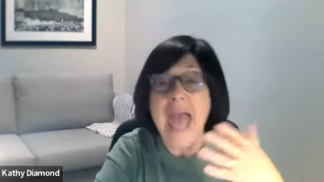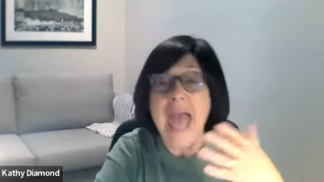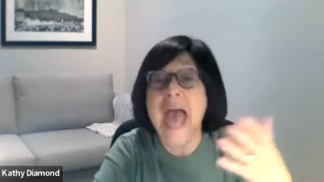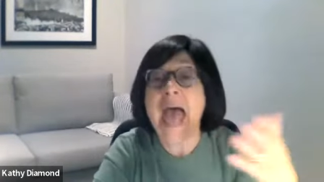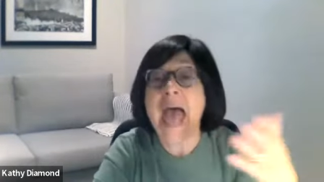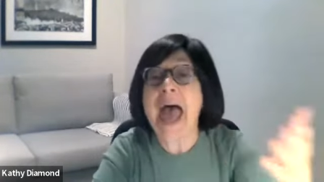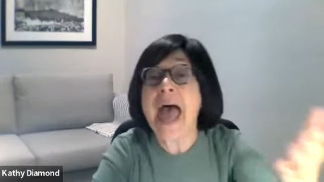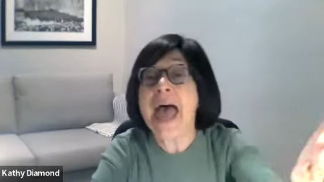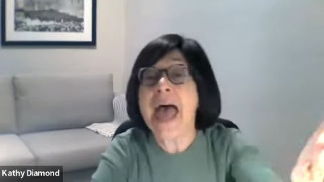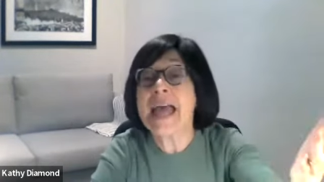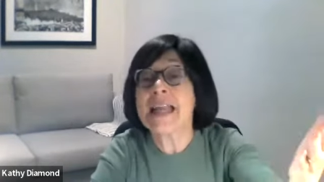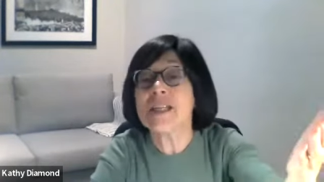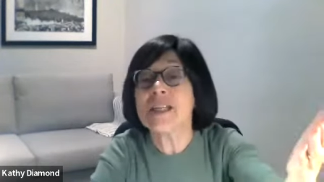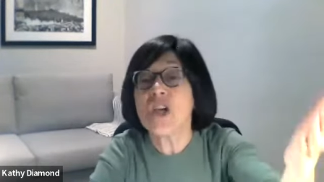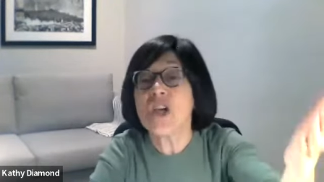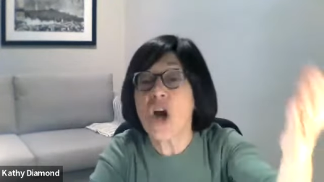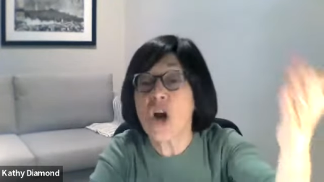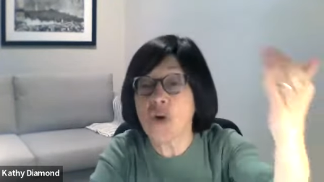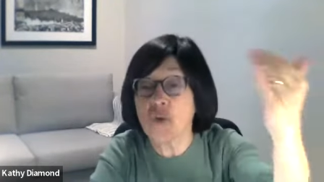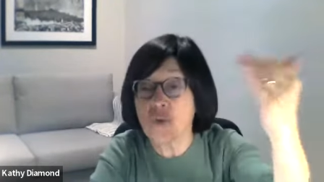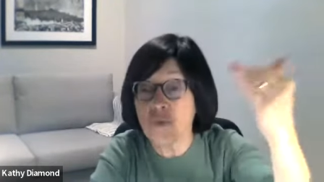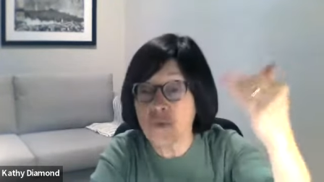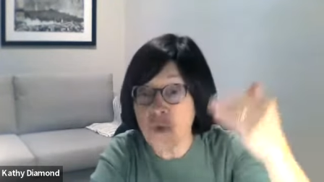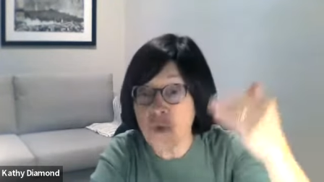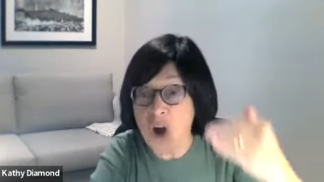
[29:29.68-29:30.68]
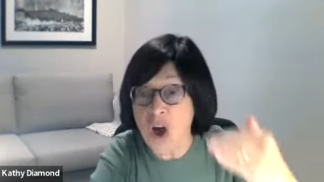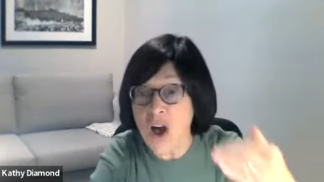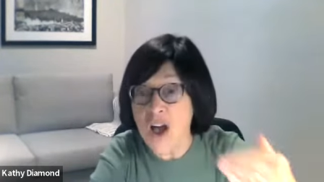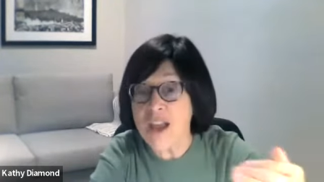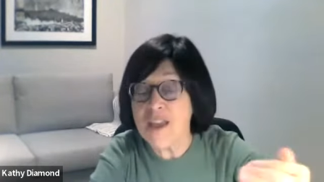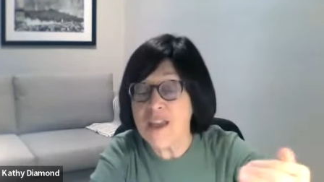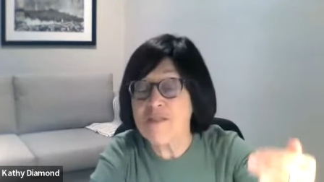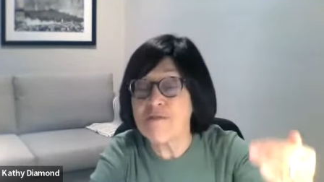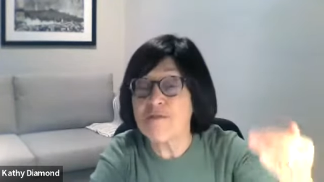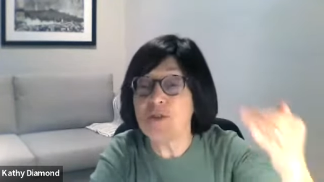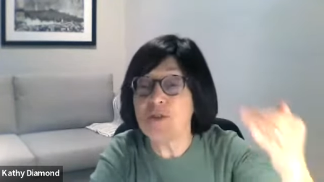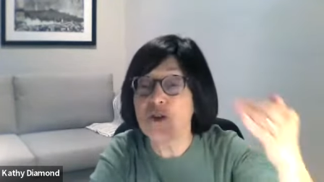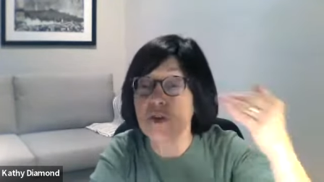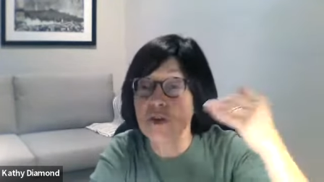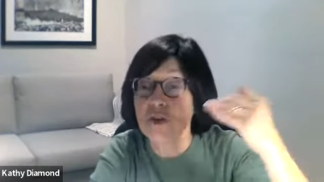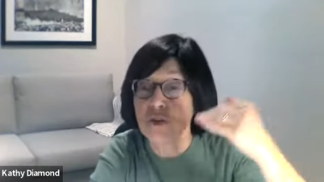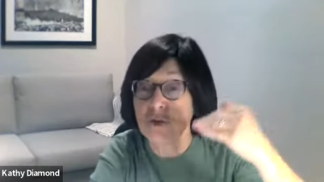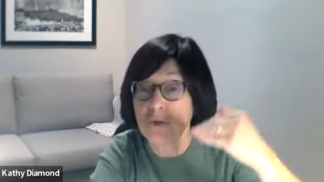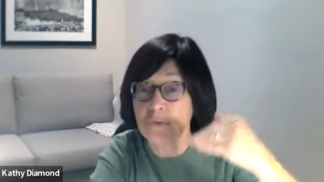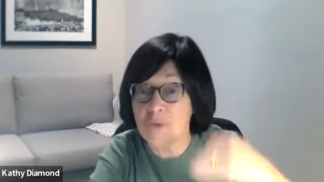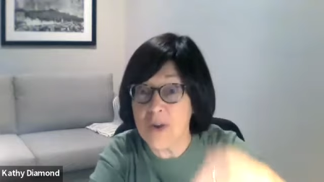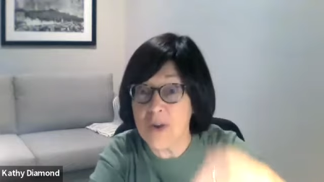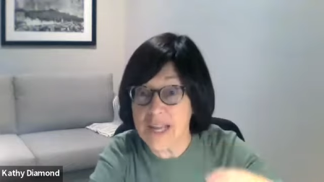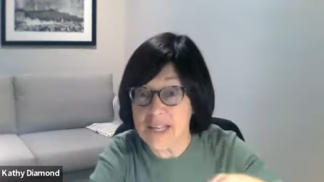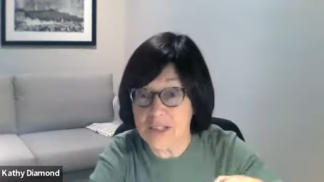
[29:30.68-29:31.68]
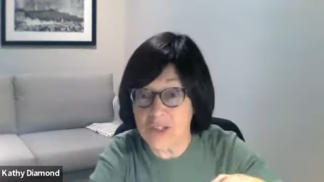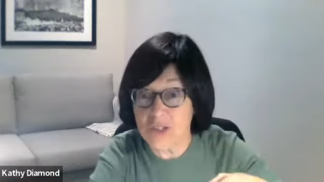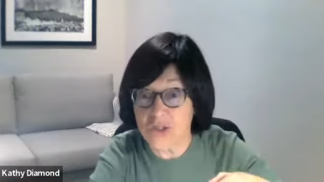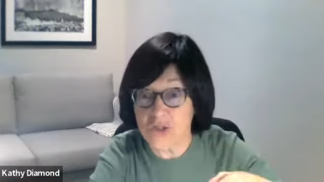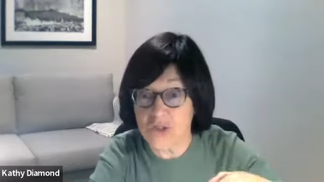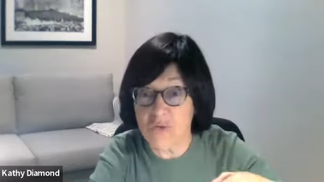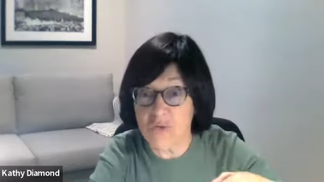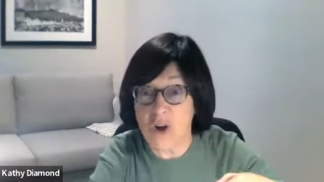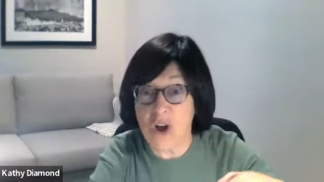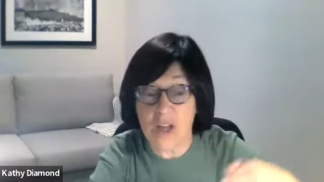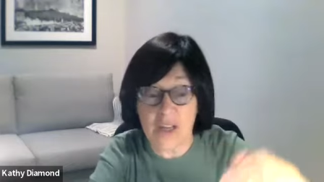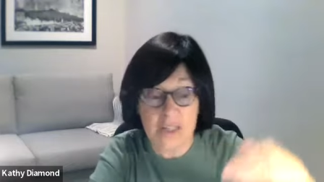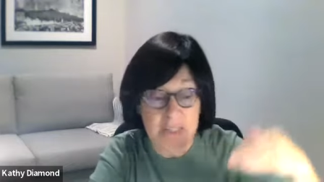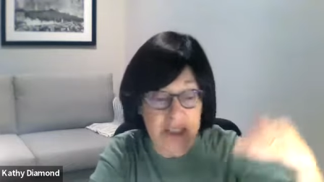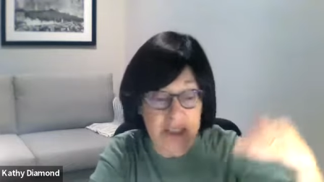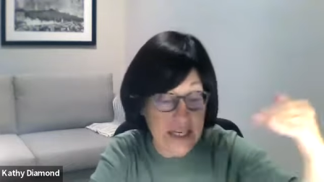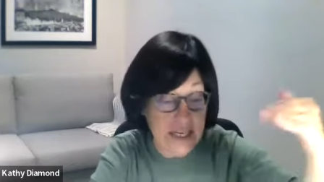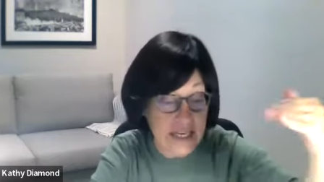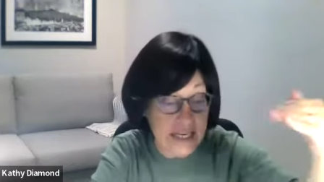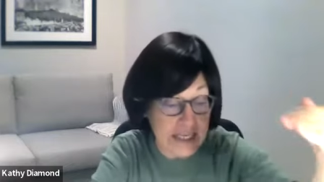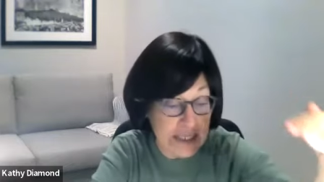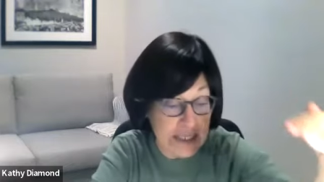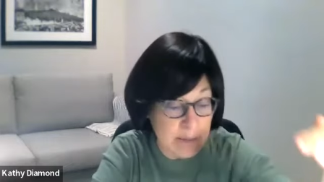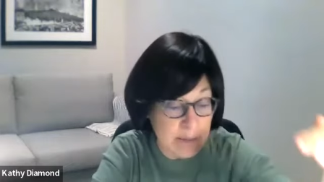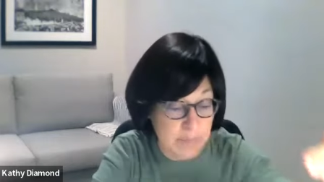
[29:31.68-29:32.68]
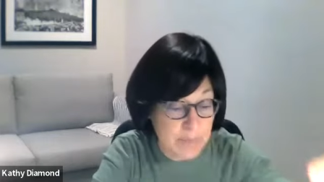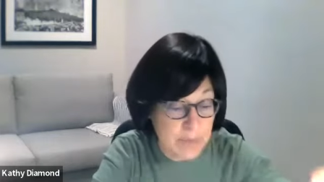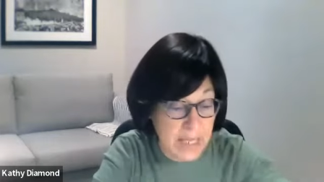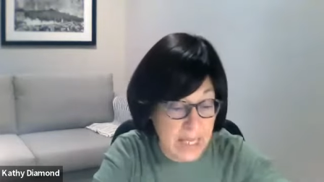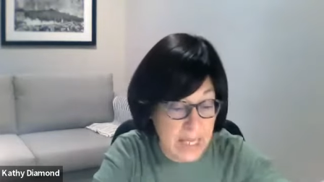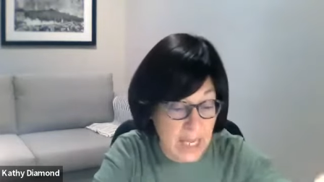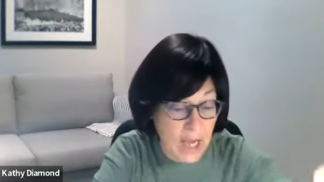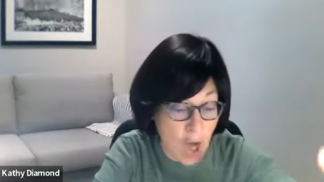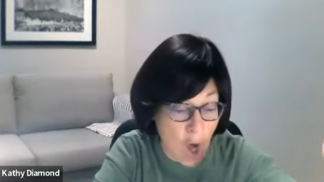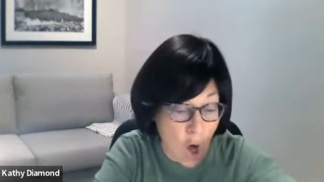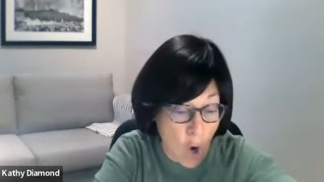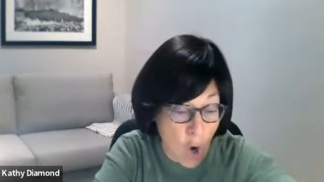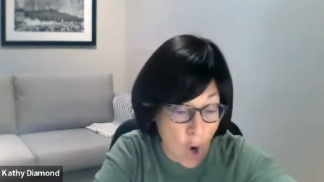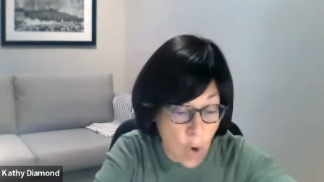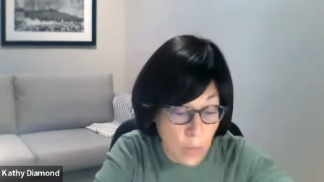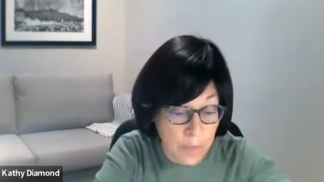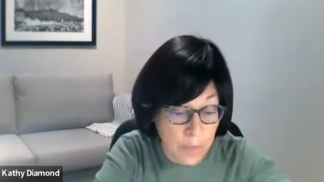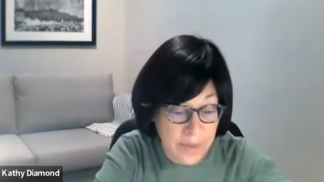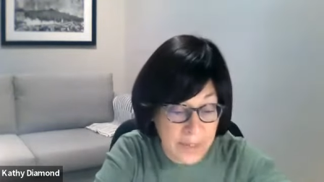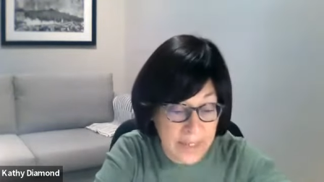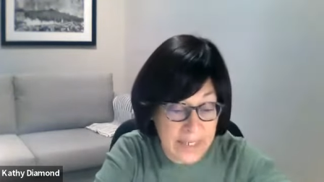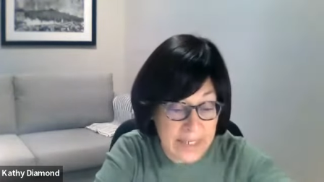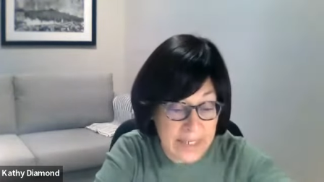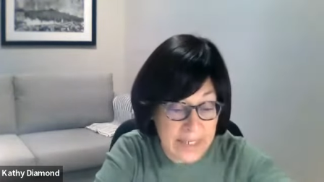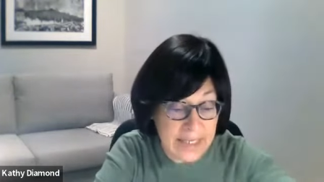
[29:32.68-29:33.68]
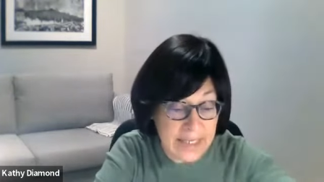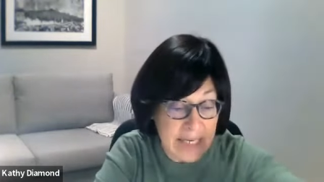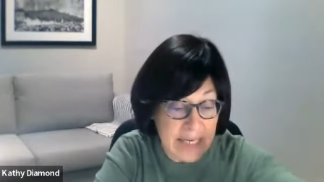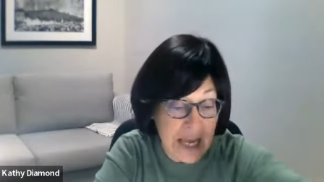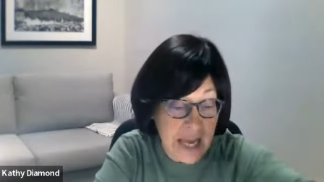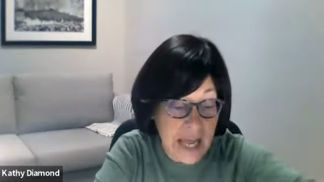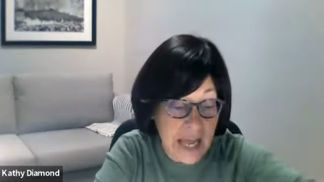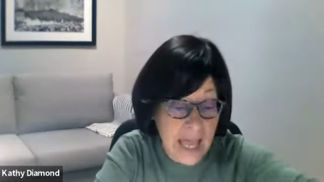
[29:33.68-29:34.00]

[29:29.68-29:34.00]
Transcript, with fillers: and a rival restaurant is being opened